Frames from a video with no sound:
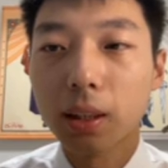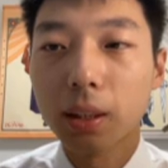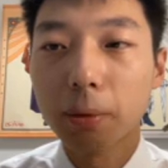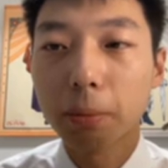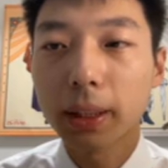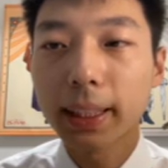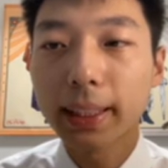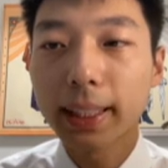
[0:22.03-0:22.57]

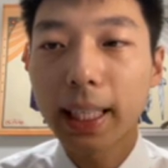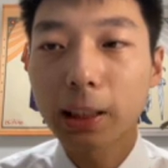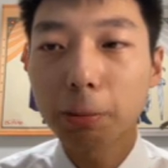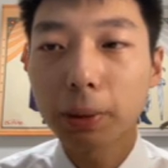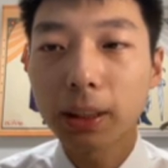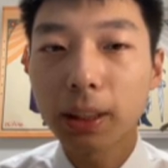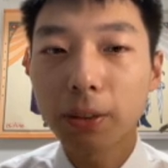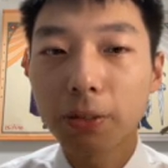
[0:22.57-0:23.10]
But it has
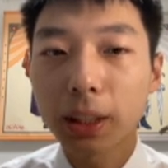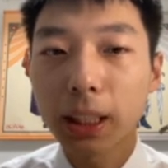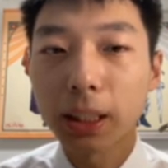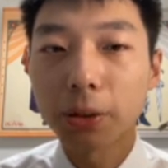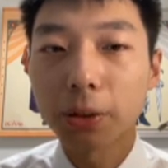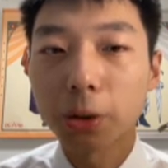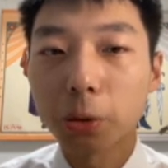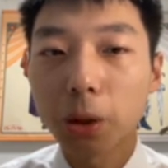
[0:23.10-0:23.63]
been
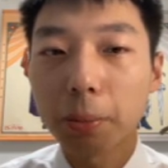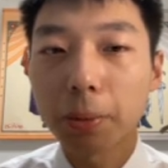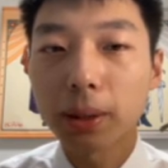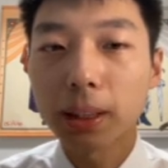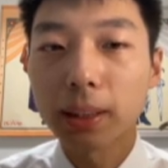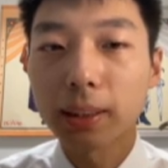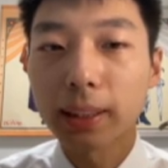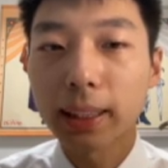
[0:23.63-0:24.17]
difficult to represent